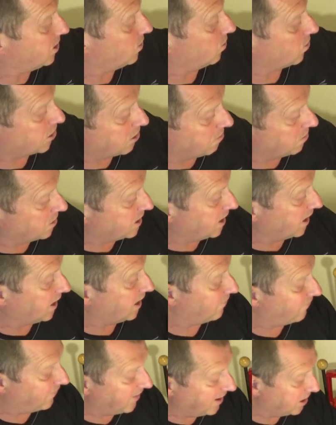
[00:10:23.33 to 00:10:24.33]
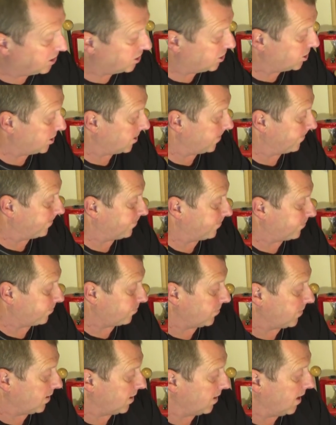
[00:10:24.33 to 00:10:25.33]
or some stinky fish,
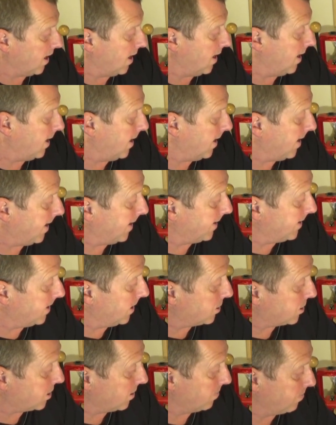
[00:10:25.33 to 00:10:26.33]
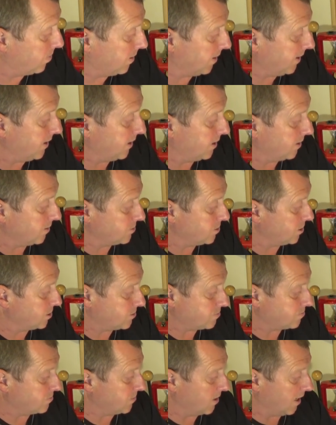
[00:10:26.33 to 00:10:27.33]
and then simply just
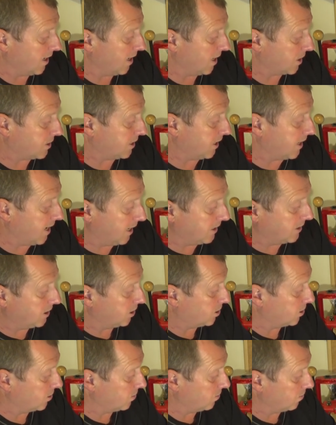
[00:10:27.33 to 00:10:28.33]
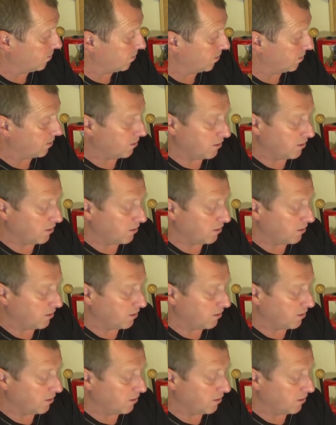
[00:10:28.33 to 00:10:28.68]
elasticate it to